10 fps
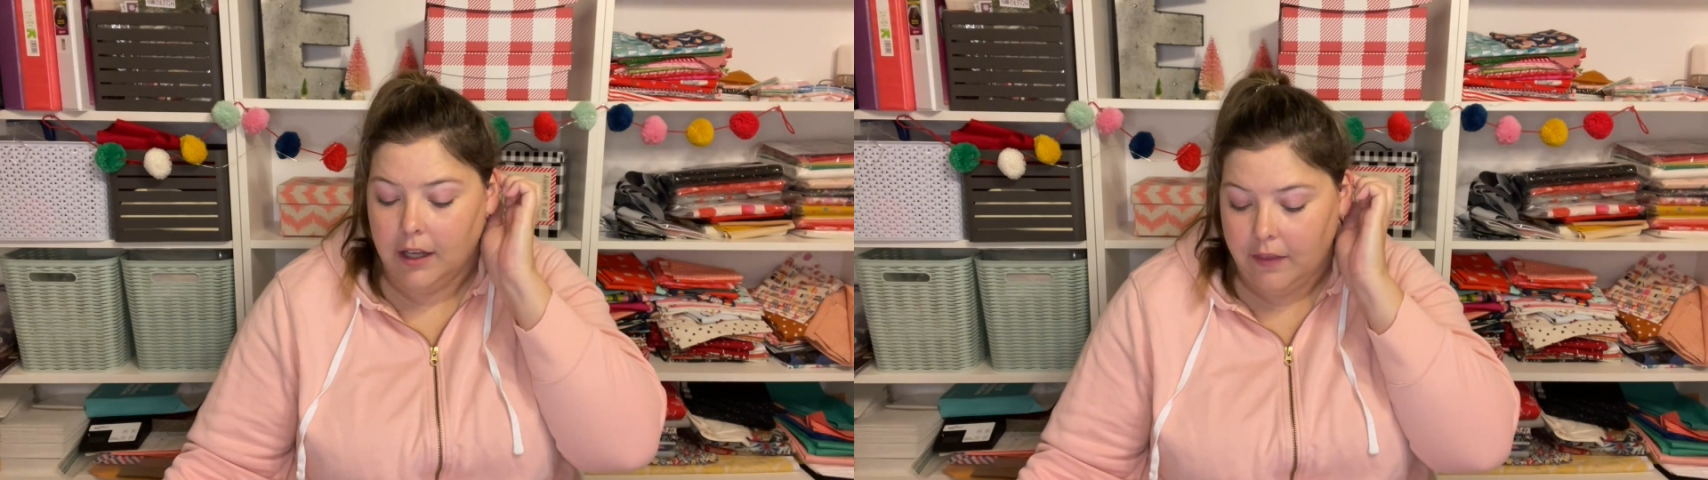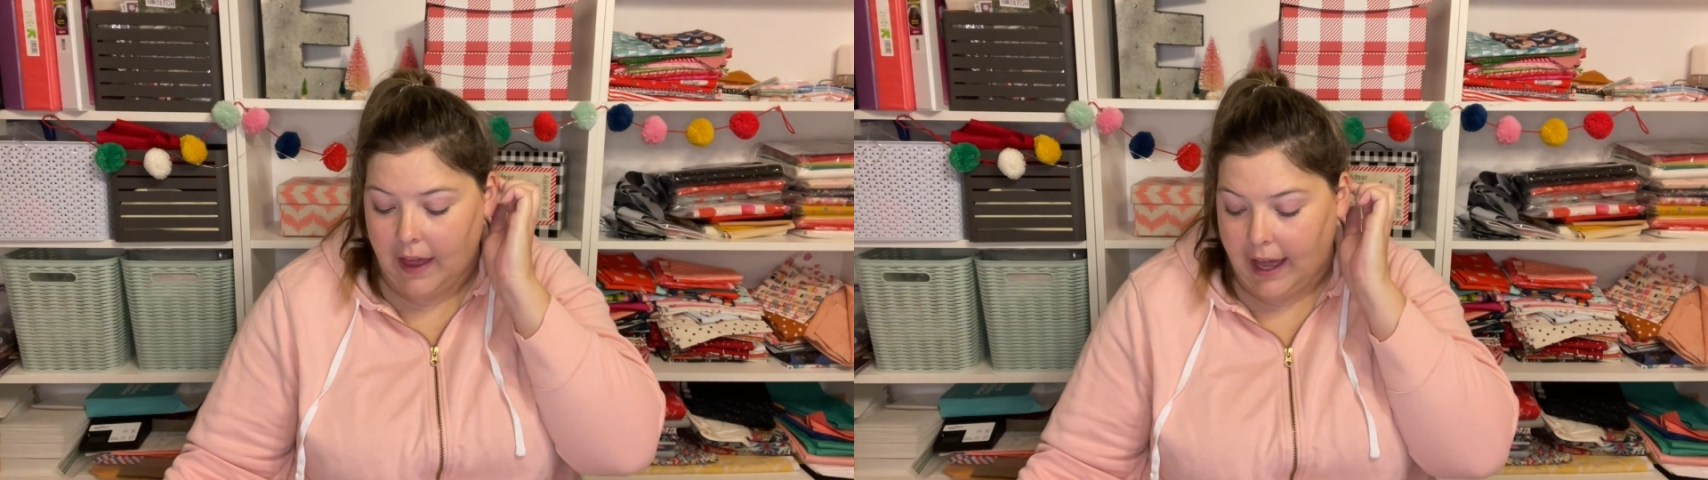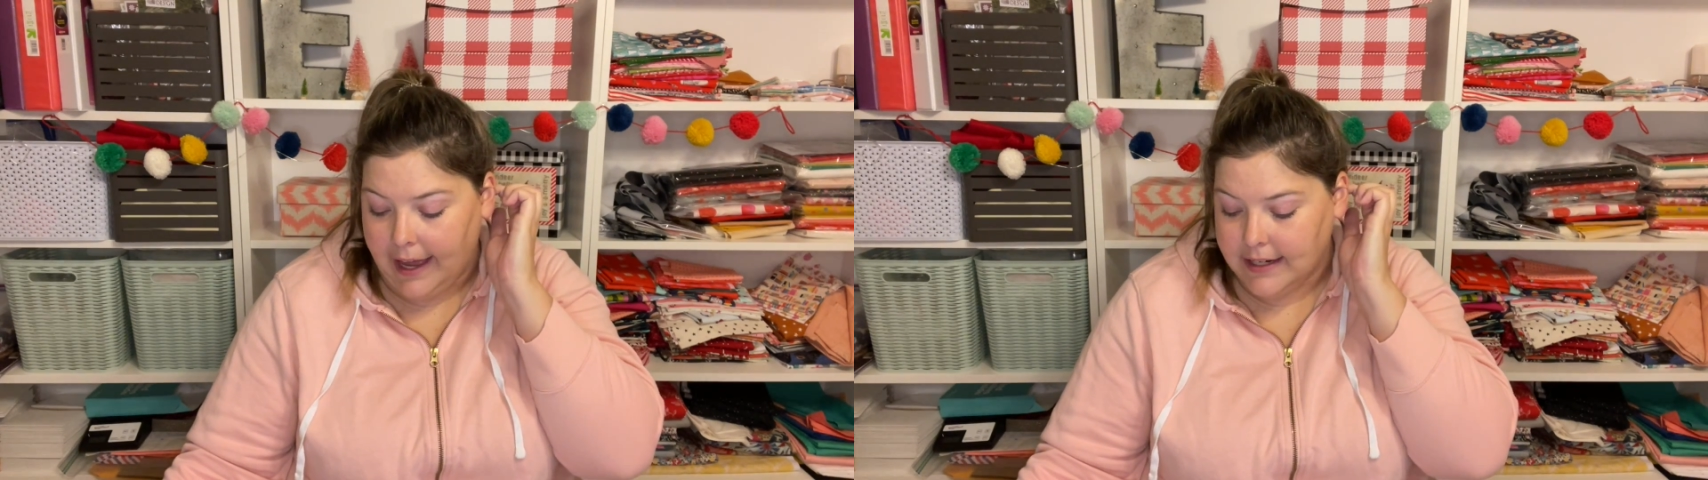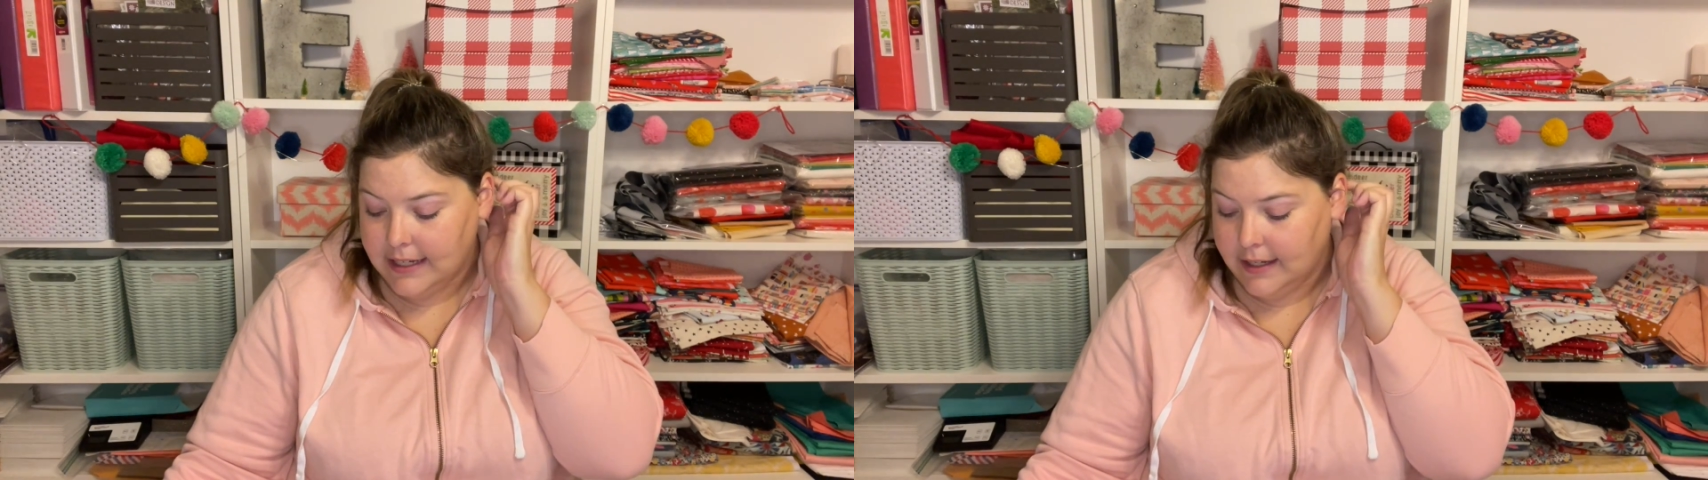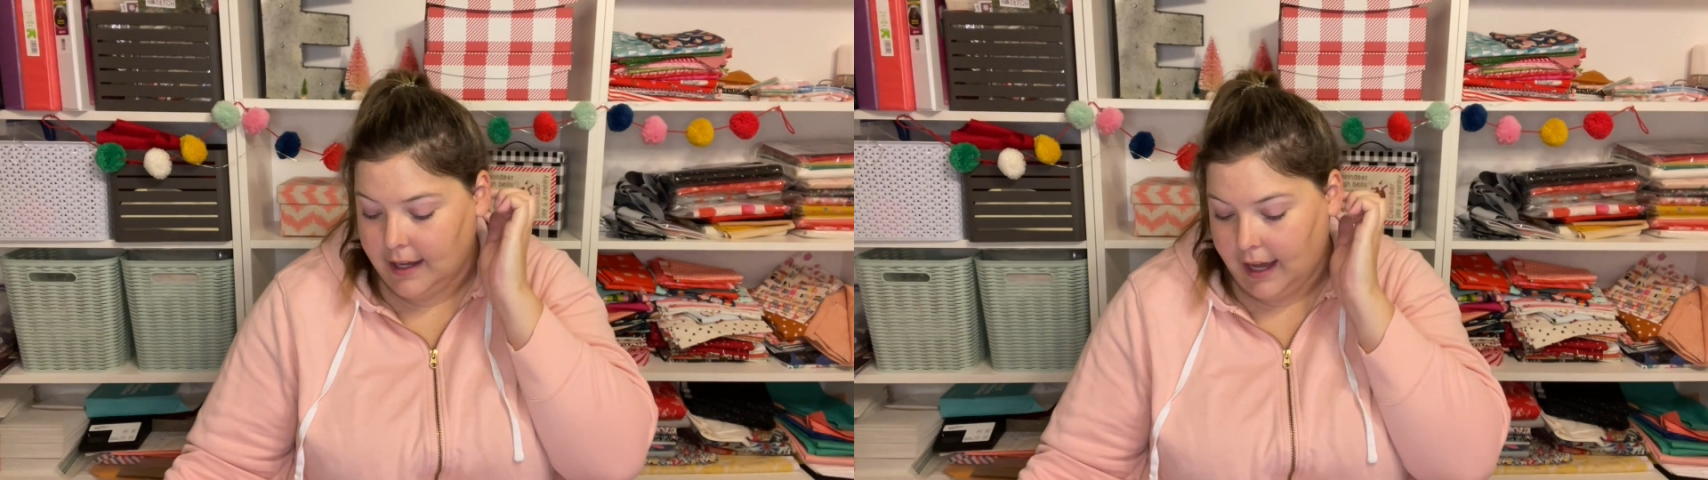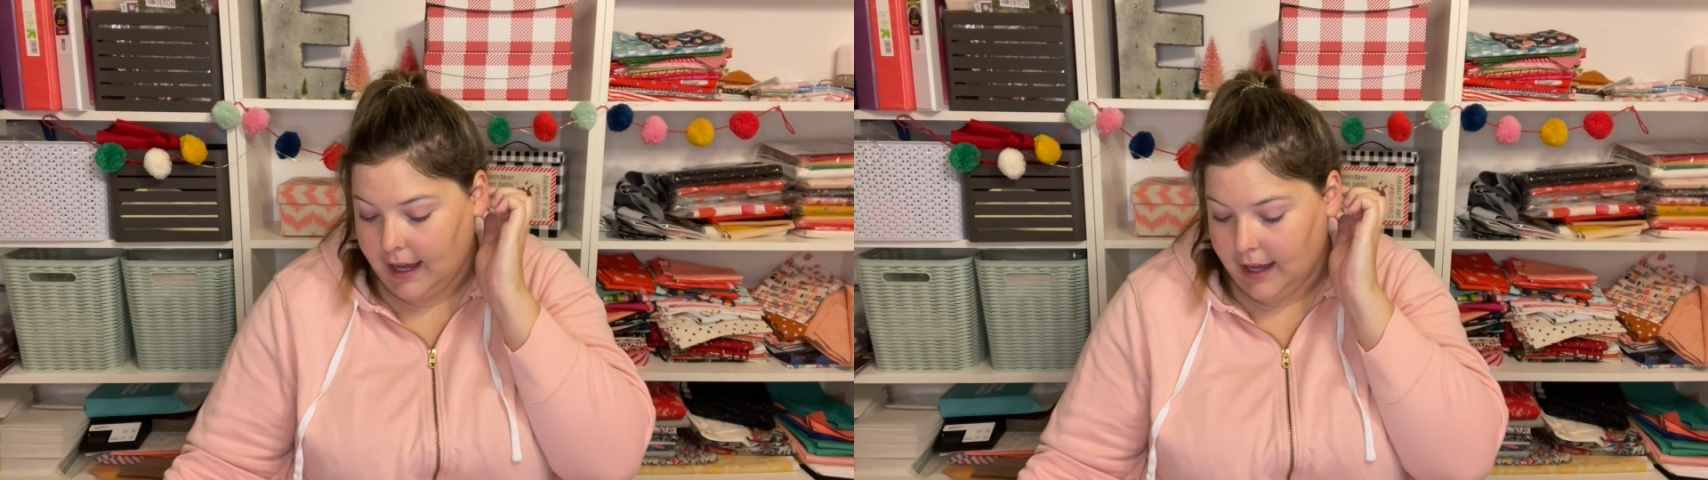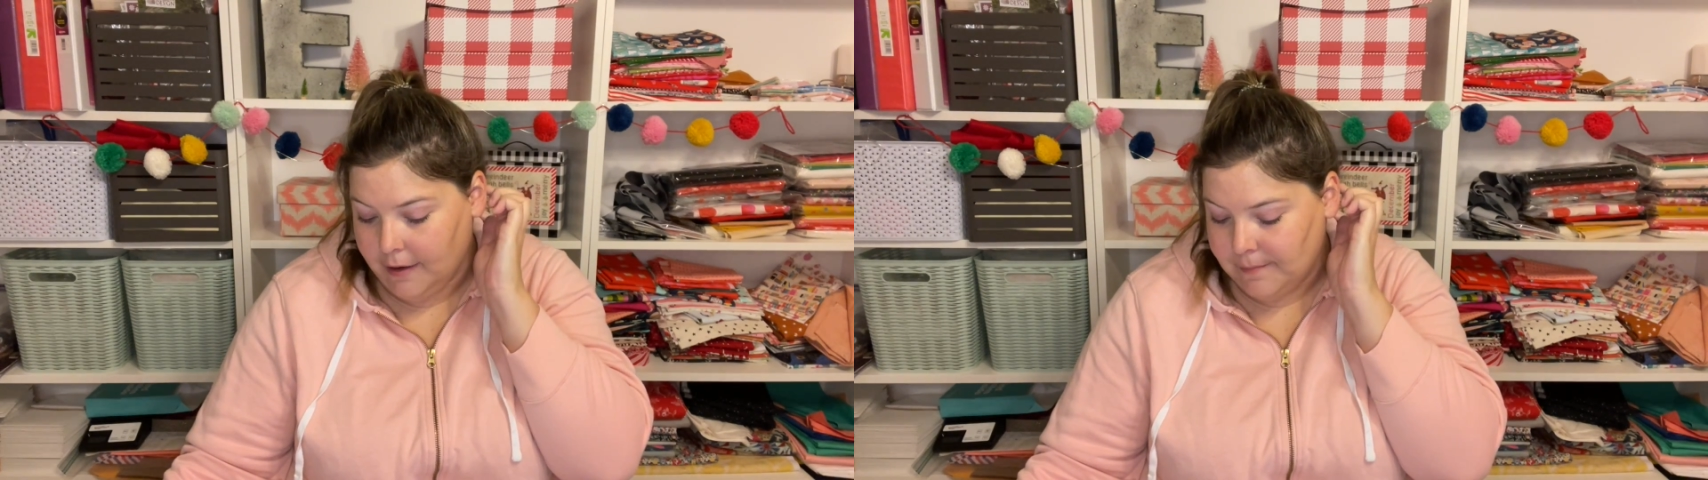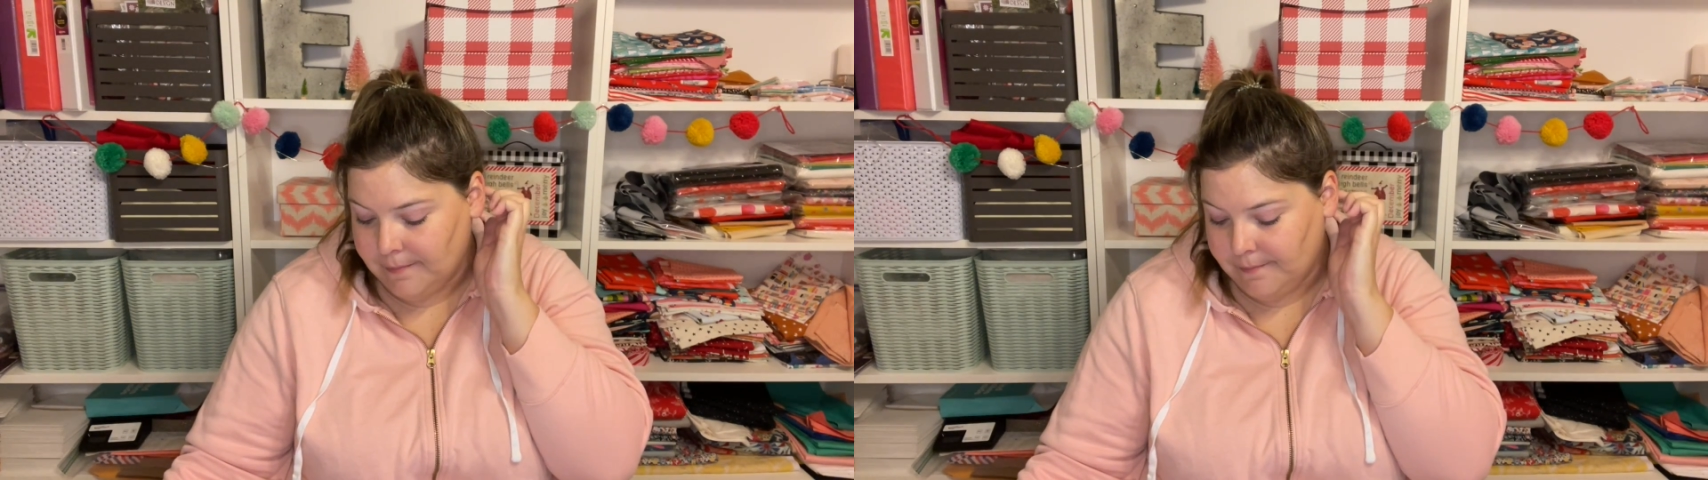that
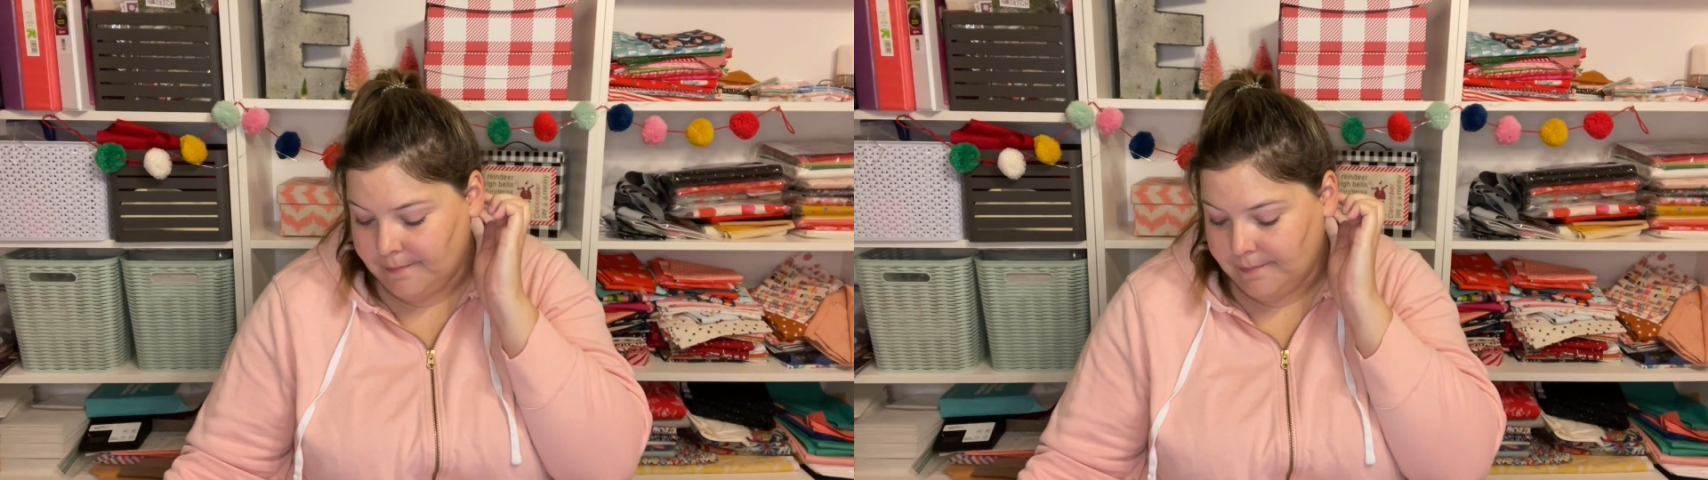um,